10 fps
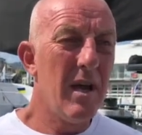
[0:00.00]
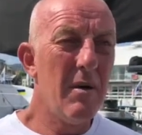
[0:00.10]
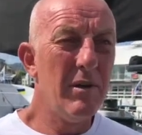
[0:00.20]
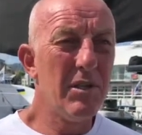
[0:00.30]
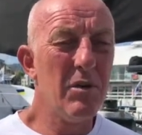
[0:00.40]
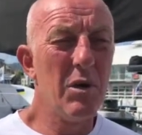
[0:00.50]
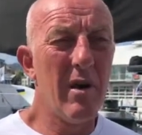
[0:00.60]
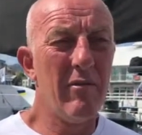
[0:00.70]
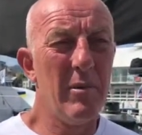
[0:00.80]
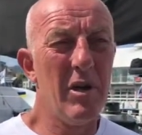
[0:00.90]
Yeah, we still do
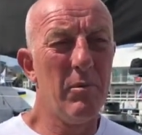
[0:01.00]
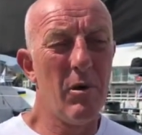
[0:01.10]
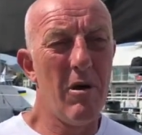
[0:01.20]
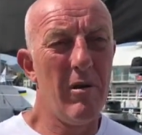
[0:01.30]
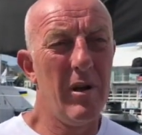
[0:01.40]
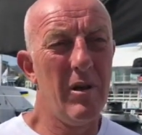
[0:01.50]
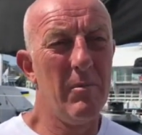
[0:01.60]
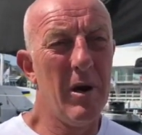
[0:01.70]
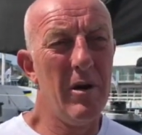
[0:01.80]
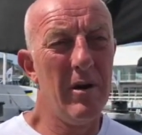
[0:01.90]
have a bit of priority on the
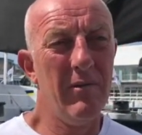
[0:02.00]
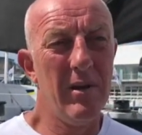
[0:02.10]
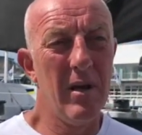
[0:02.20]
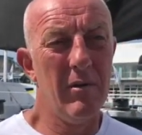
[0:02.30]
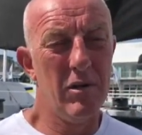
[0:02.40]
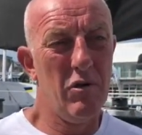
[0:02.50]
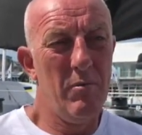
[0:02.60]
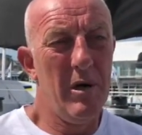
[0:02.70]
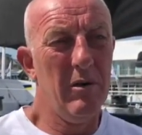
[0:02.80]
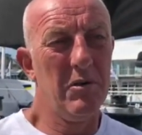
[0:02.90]
boat, even though it's
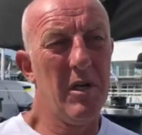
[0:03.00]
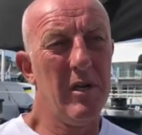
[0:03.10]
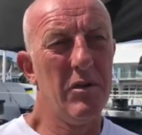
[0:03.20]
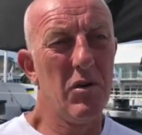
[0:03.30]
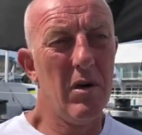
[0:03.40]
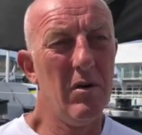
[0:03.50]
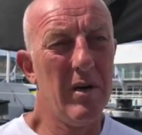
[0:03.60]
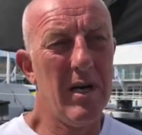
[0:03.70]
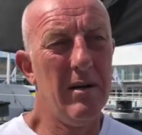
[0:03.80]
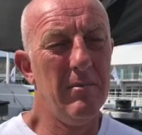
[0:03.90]
all PLC
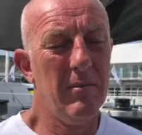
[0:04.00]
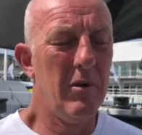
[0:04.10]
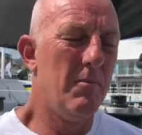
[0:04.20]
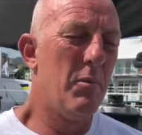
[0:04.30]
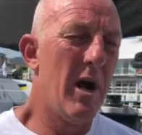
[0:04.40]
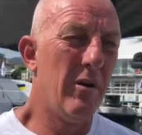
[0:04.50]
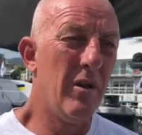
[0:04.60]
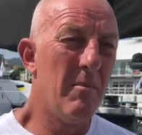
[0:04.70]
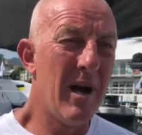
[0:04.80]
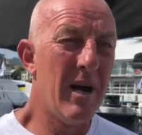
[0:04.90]
controlled. Like Brad
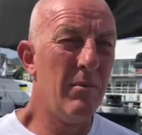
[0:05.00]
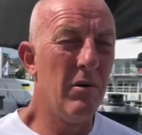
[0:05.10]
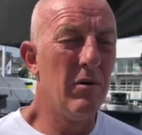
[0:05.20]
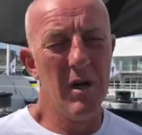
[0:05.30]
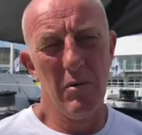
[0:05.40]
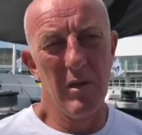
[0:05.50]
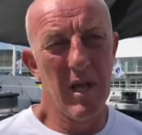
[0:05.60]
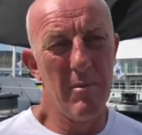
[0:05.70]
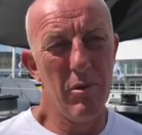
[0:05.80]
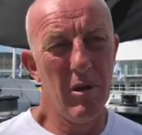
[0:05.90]
on the main, he'll
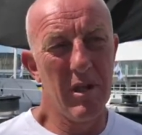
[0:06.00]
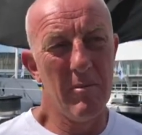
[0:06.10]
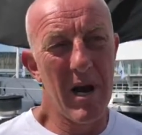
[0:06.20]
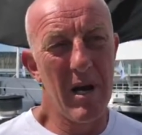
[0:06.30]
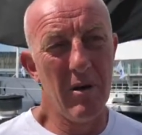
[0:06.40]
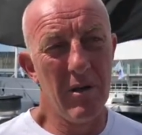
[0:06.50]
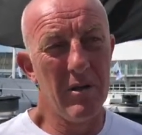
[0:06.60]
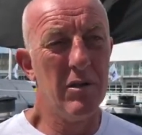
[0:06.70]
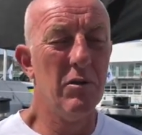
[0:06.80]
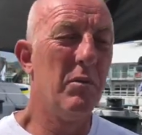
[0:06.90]
delay pulling the main on
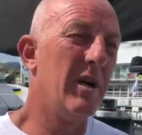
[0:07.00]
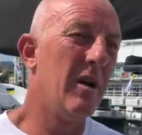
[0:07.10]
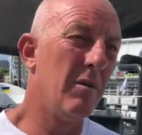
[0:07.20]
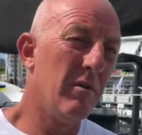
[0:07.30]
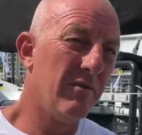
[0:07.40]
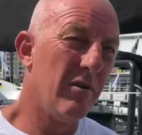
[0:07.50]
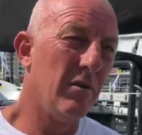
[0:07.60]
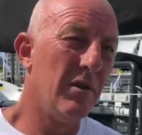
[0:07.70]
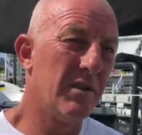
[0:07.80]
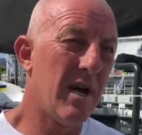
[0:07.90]
until we know that we've
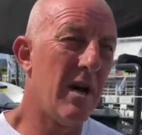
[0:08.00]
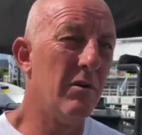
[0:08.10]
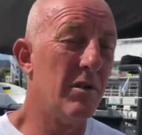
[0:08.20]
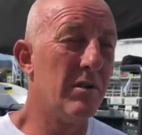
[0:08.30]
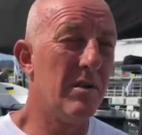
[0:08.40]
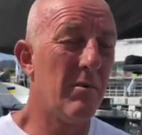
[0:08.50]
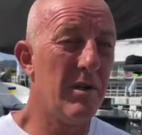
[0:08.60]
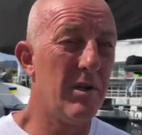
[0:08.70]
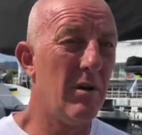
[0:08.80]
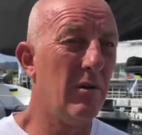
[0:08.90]
filled the sail, just so
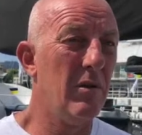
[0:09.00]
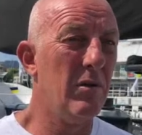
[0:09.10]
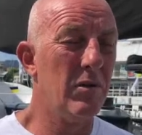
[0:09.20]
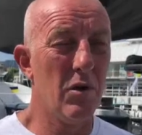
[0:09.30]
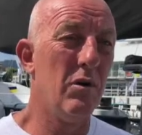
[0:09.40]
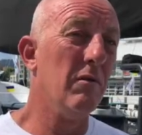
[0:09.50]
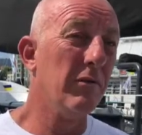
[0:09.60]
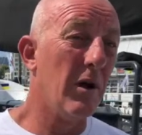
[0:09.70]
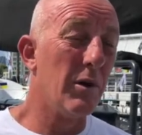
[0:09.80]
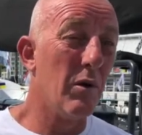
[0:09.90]
we don't lose oil
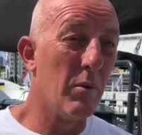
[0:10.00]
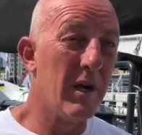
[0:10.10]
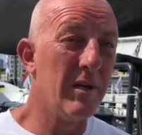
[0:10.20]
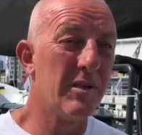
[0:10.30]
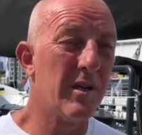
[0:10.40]
flow to a winch.